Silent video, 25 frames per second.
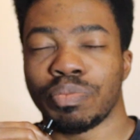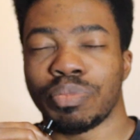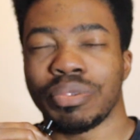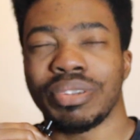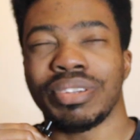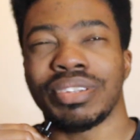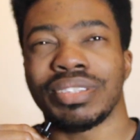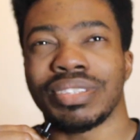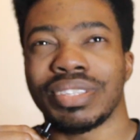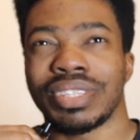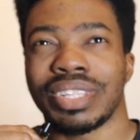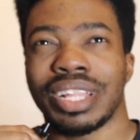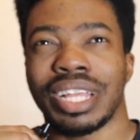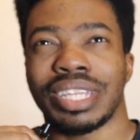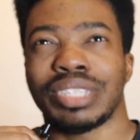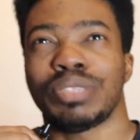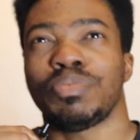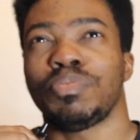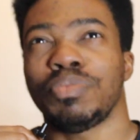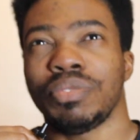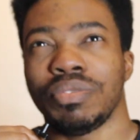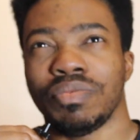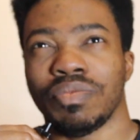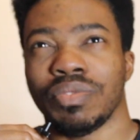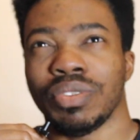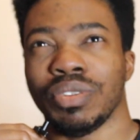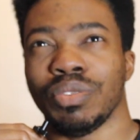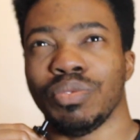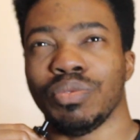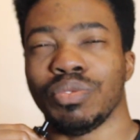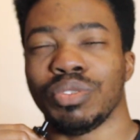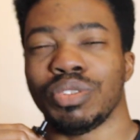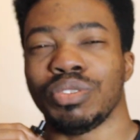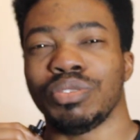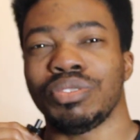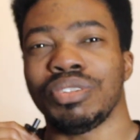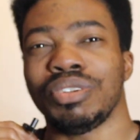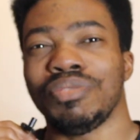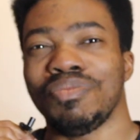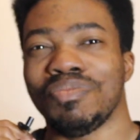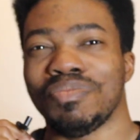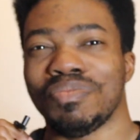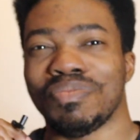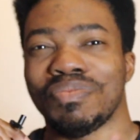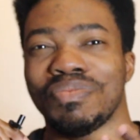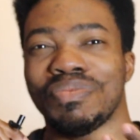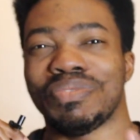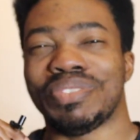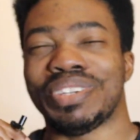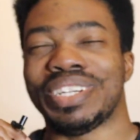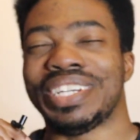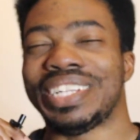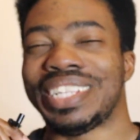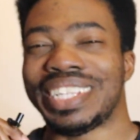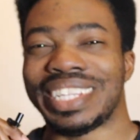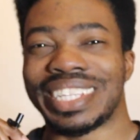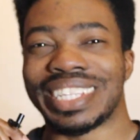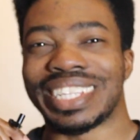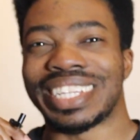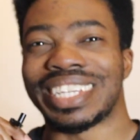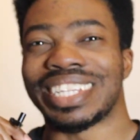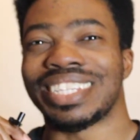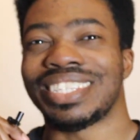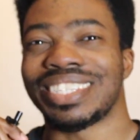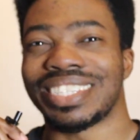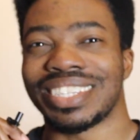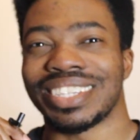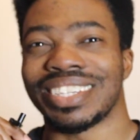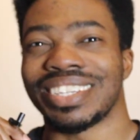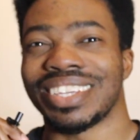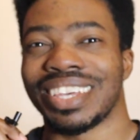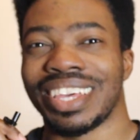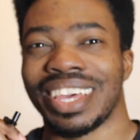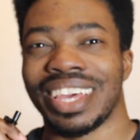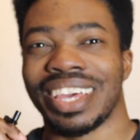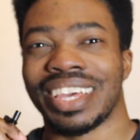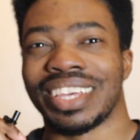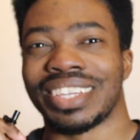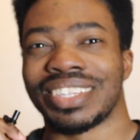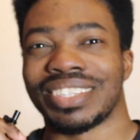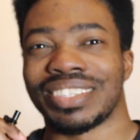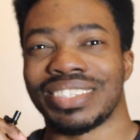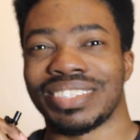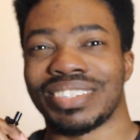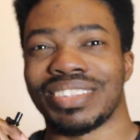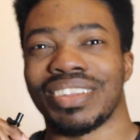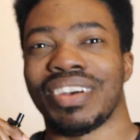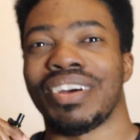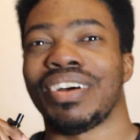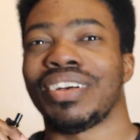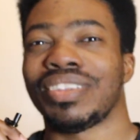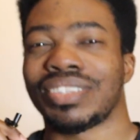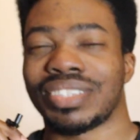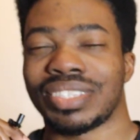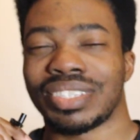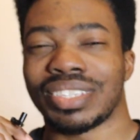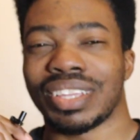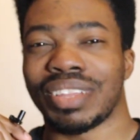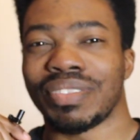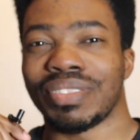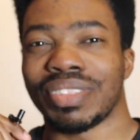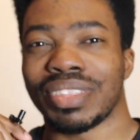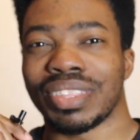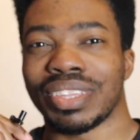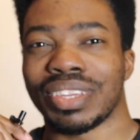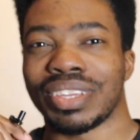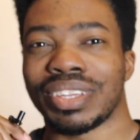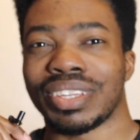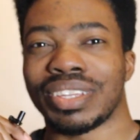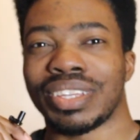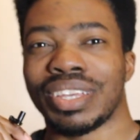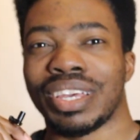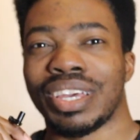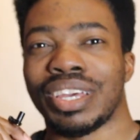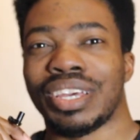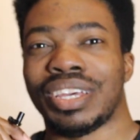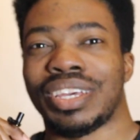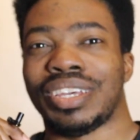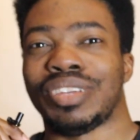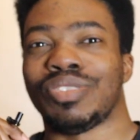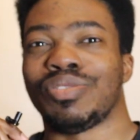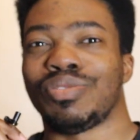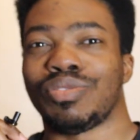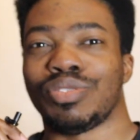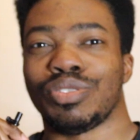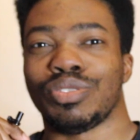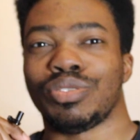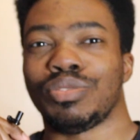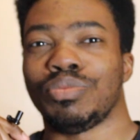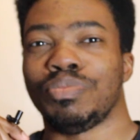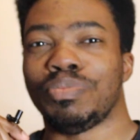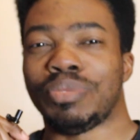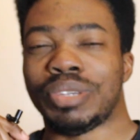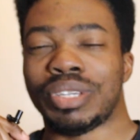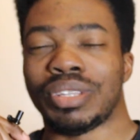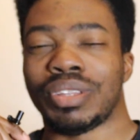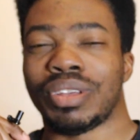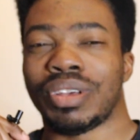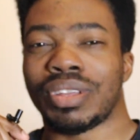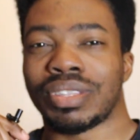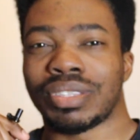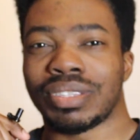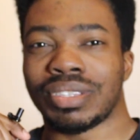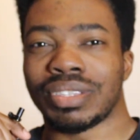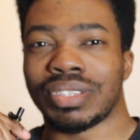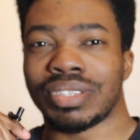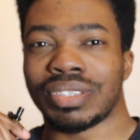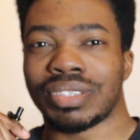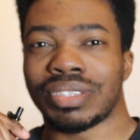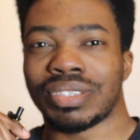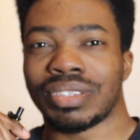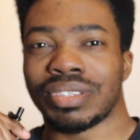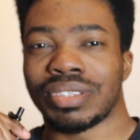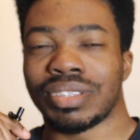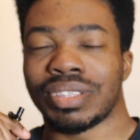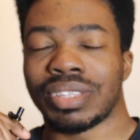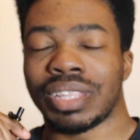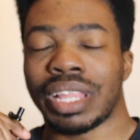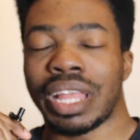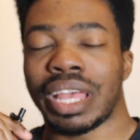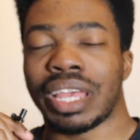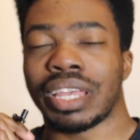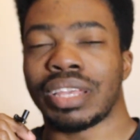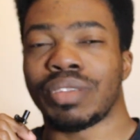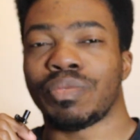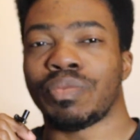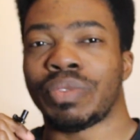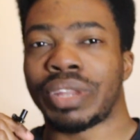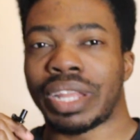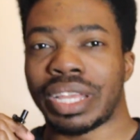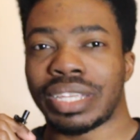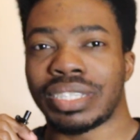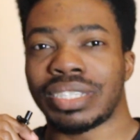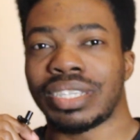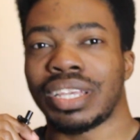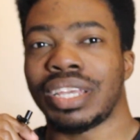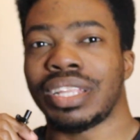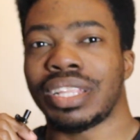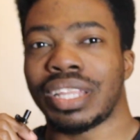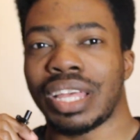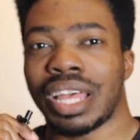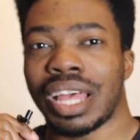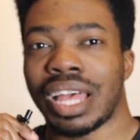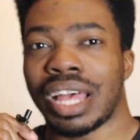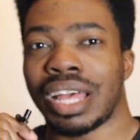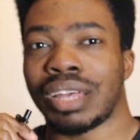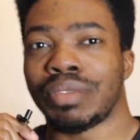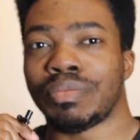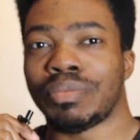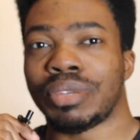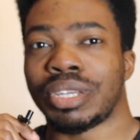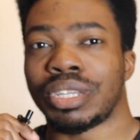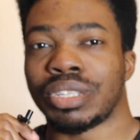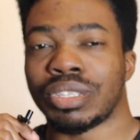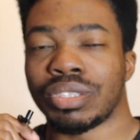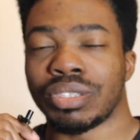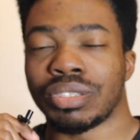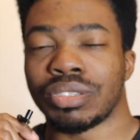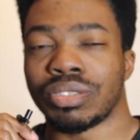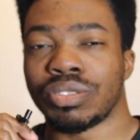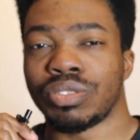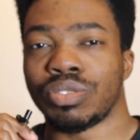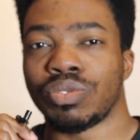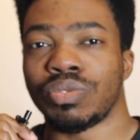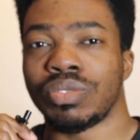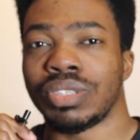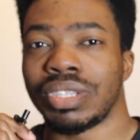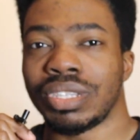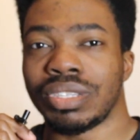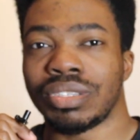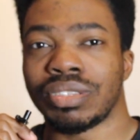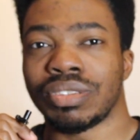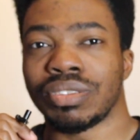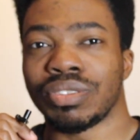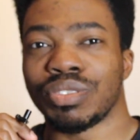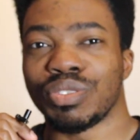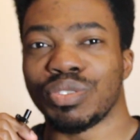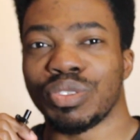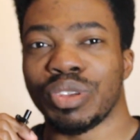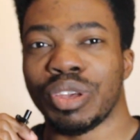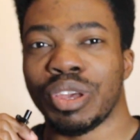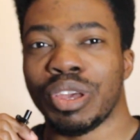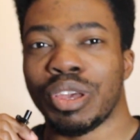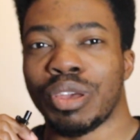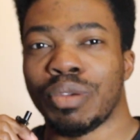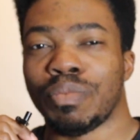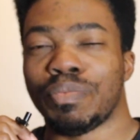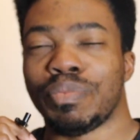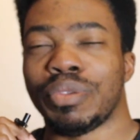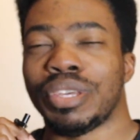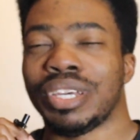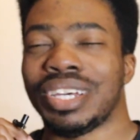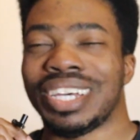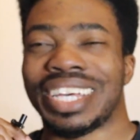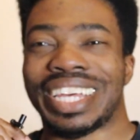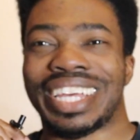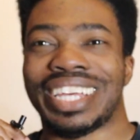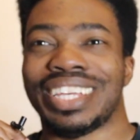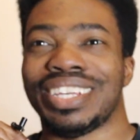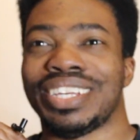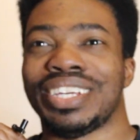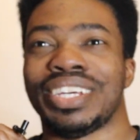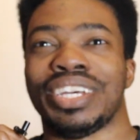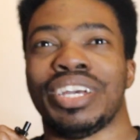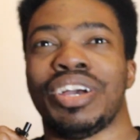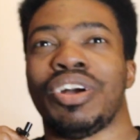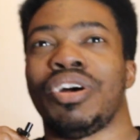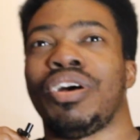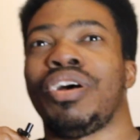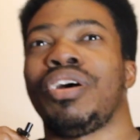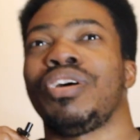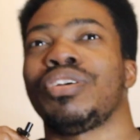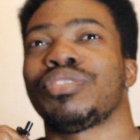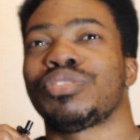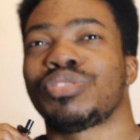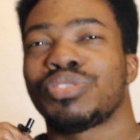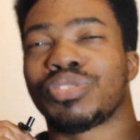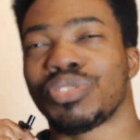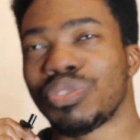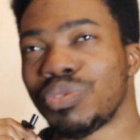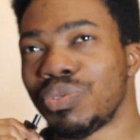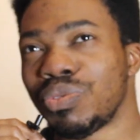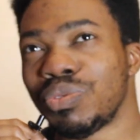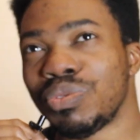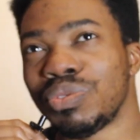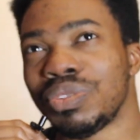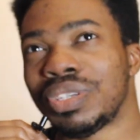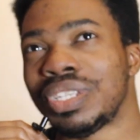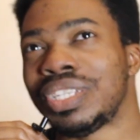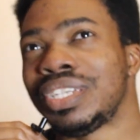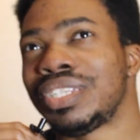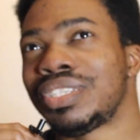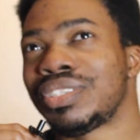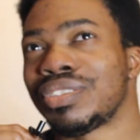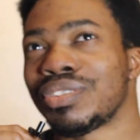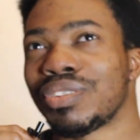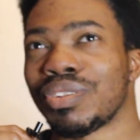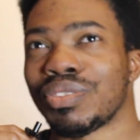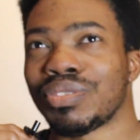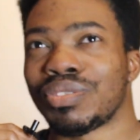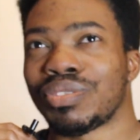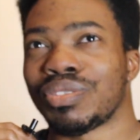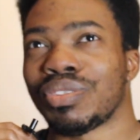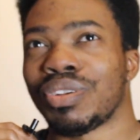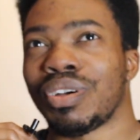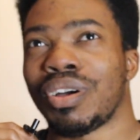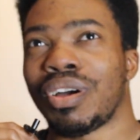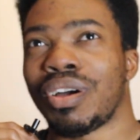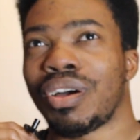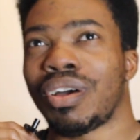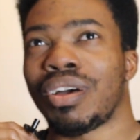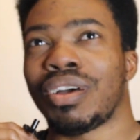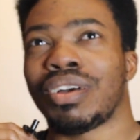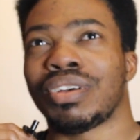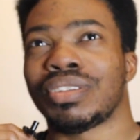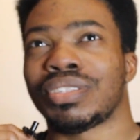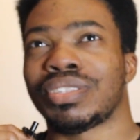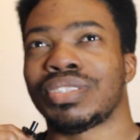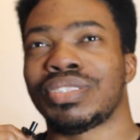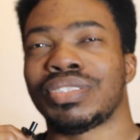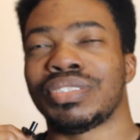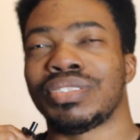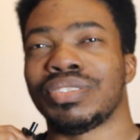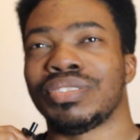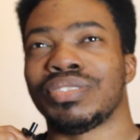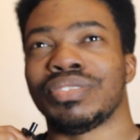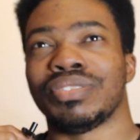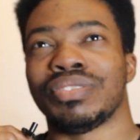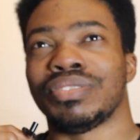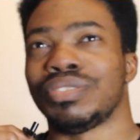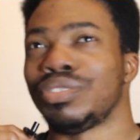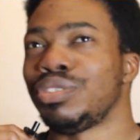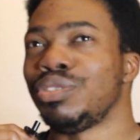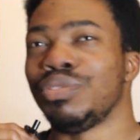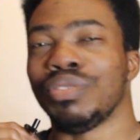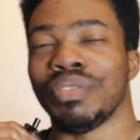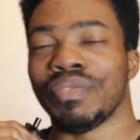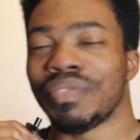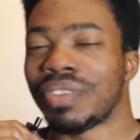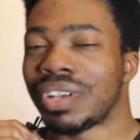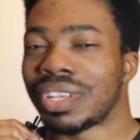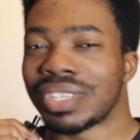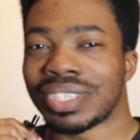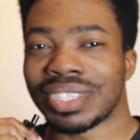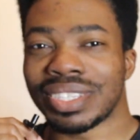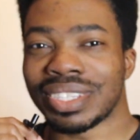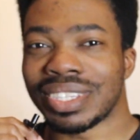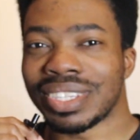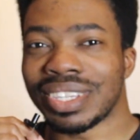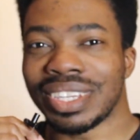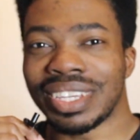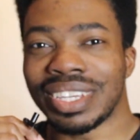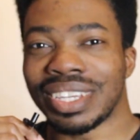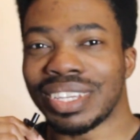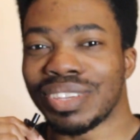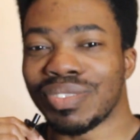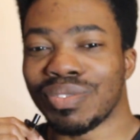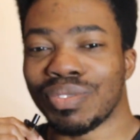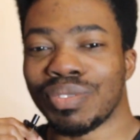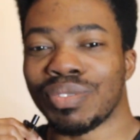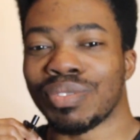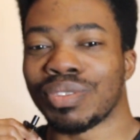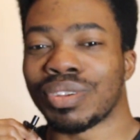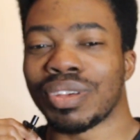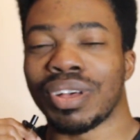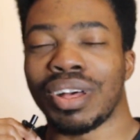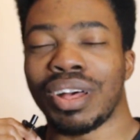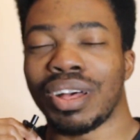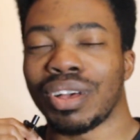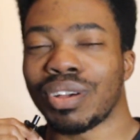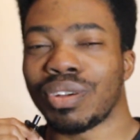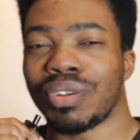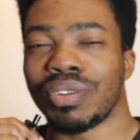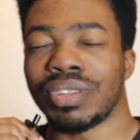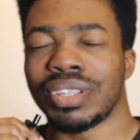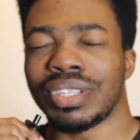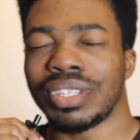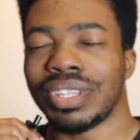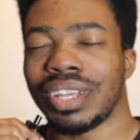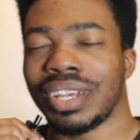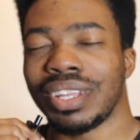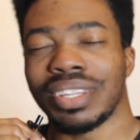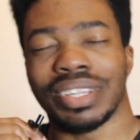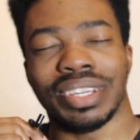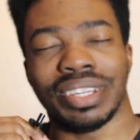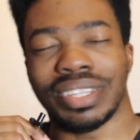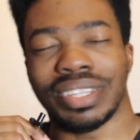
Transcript: But let's be real, you don't really need to start something in order to be an artist. Like, when I say that, I mean you need to be at an art school, you need to go to art university or art college. No.